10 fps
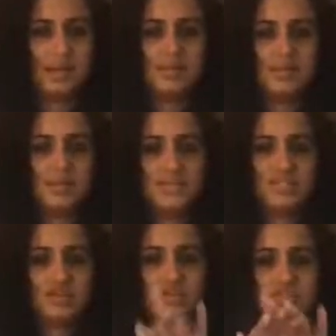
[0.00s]
My
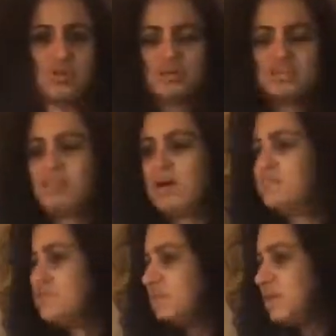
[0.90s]
teacher also talked
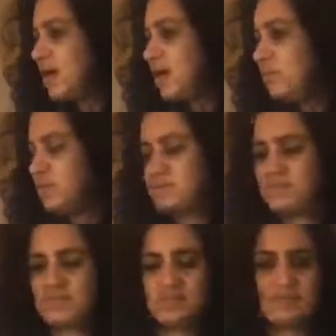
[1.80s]
about how this
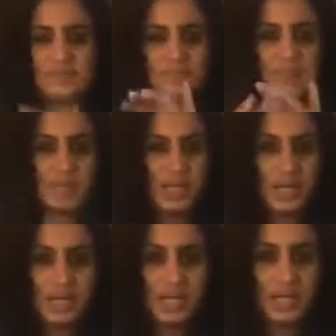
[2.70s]
is,
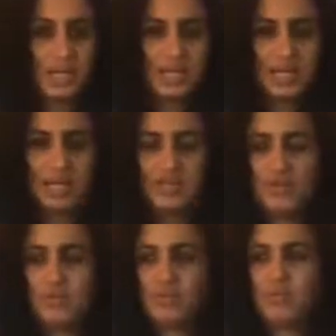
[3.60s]

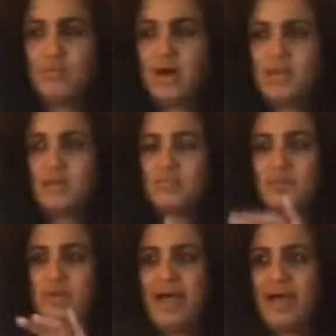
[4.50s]
a reminder
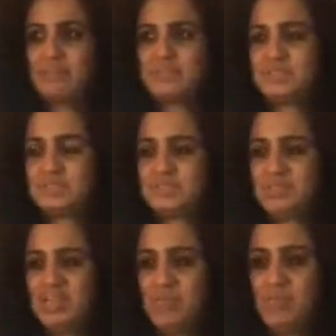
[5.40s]
perhaps to
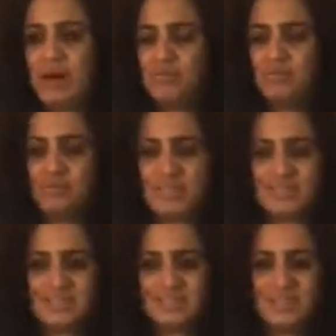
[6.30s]
keep
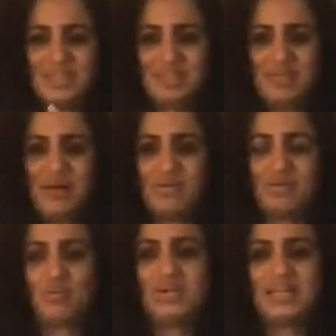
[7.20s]
boundaries as we think
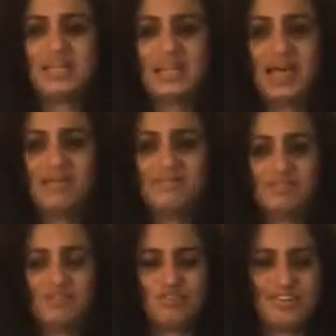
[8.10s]
about work and life
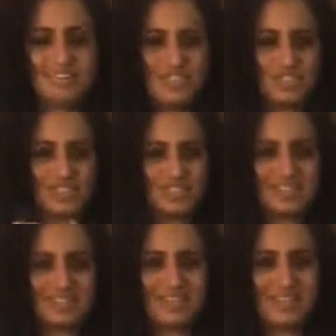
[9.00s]
and
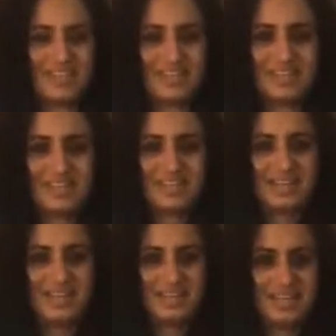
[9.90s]
transitions,
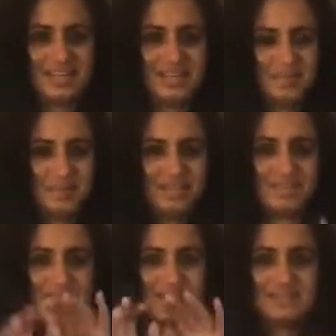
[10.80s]
keeping
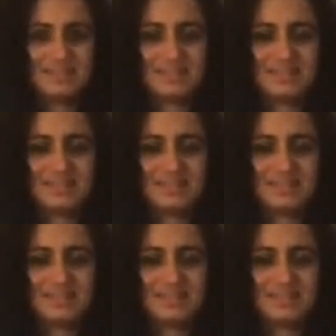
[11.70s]
things